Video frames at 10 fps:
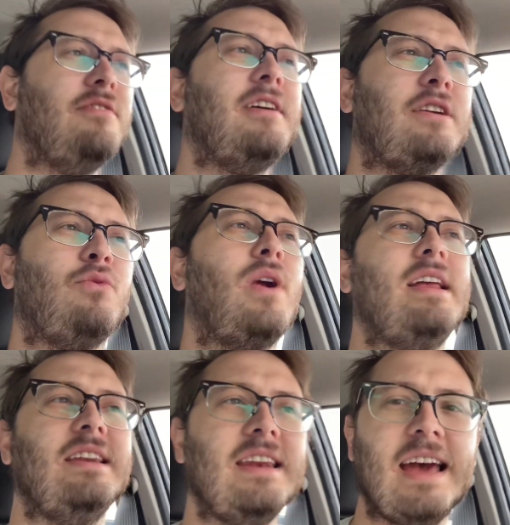In fact,
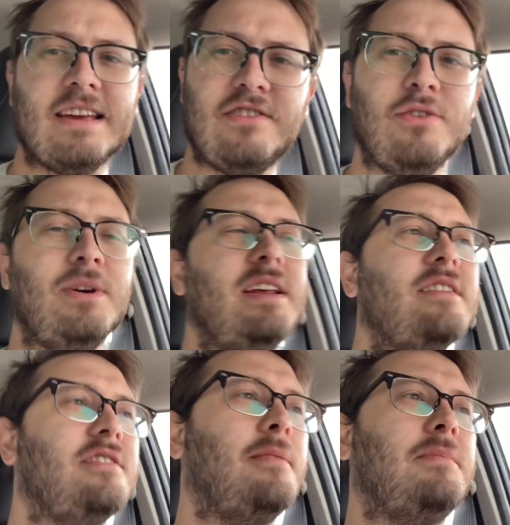right next to it
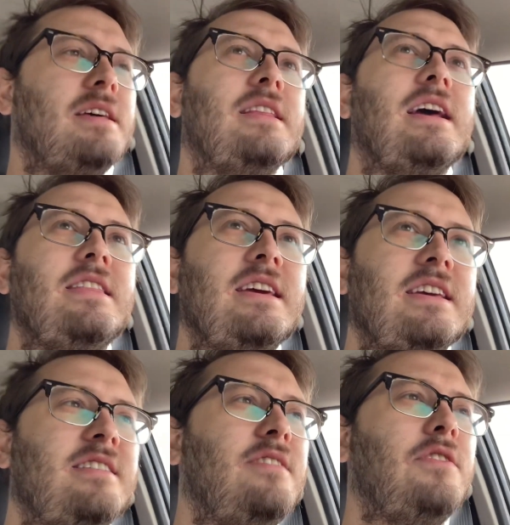is something that I think
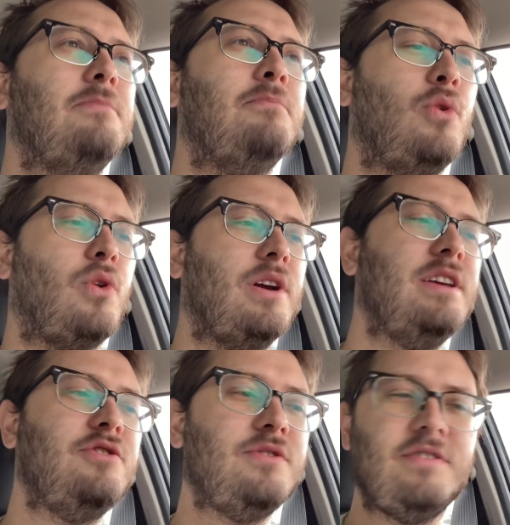is even more
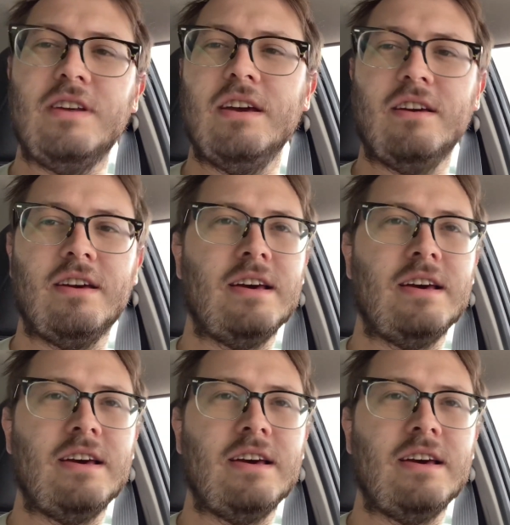interesting.